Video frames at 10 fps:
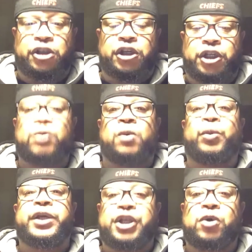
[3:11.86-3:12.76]
to do what
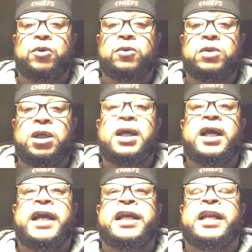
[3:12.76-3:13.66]
we do
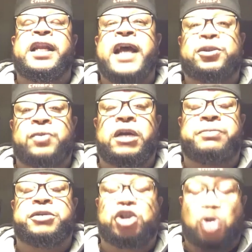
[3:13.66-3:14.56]
and that run up the
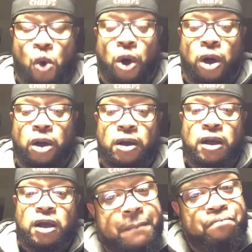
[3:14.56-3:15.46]
score.
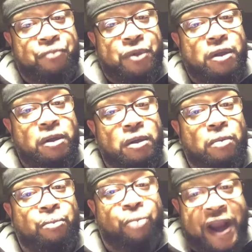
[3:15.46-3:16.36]

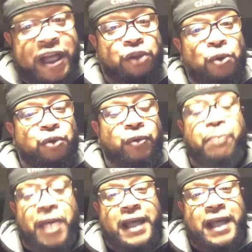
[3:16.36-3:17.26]
Brady threw 3
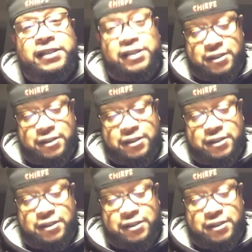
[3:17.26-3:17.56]
picks.